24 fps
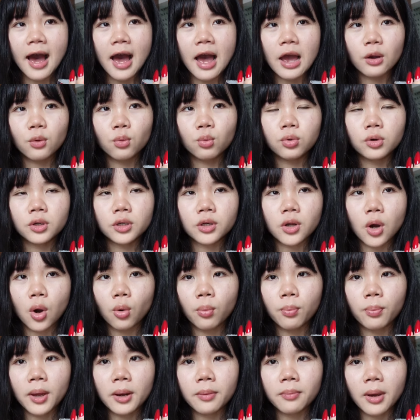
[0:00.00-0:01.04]
I wouldn't
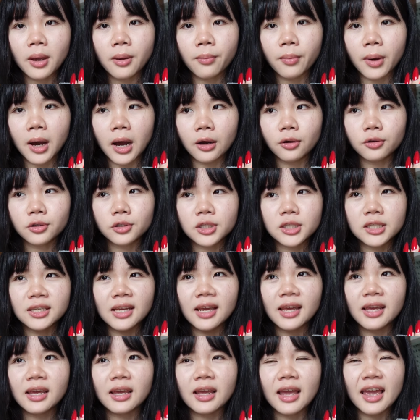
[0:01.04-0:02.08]
open my mouth
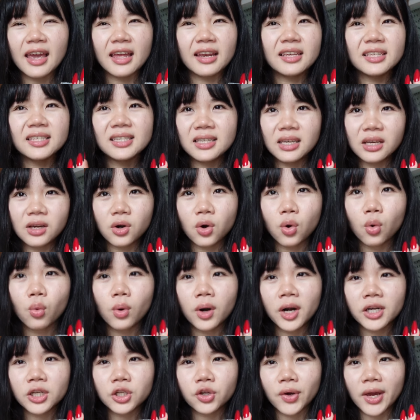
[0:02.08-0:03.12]
saying any single
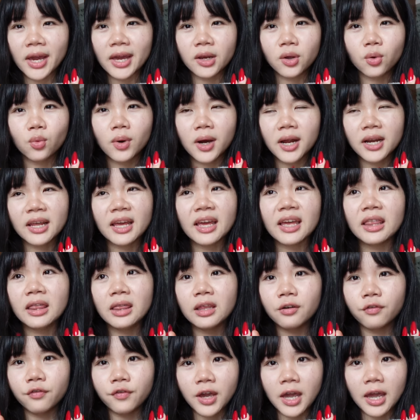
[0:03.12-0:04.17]
word to anyone in
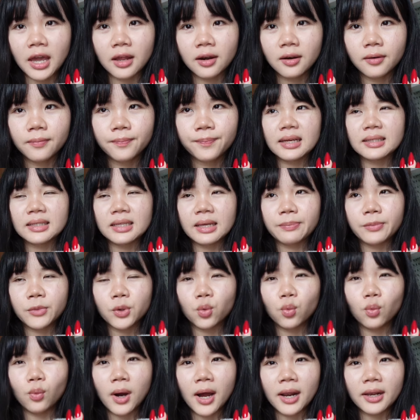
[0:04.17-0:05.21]
the van except
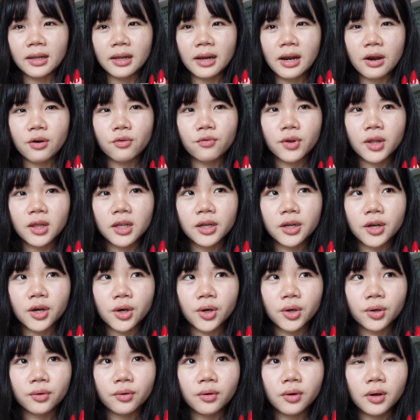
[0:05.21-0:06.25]
the one that I really
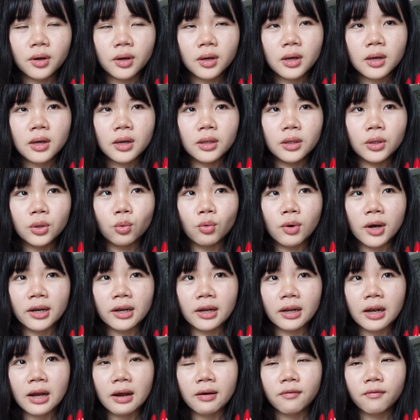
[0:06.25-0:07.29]
know, the one
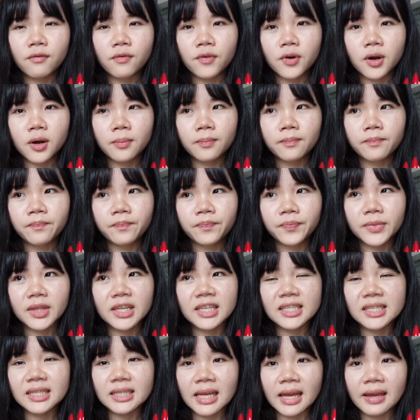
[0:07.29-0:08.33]
that come from
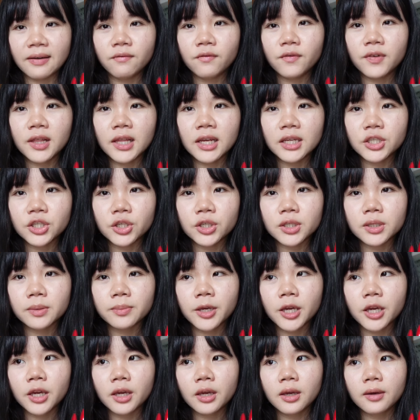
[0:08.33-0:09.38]
the same village as
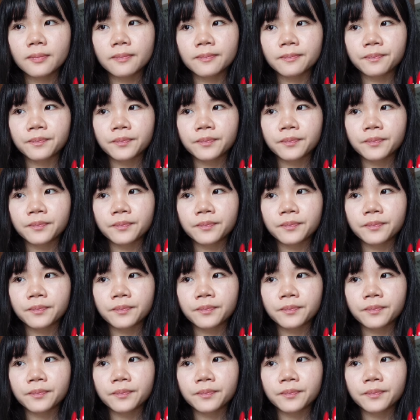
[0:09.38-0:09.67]
me.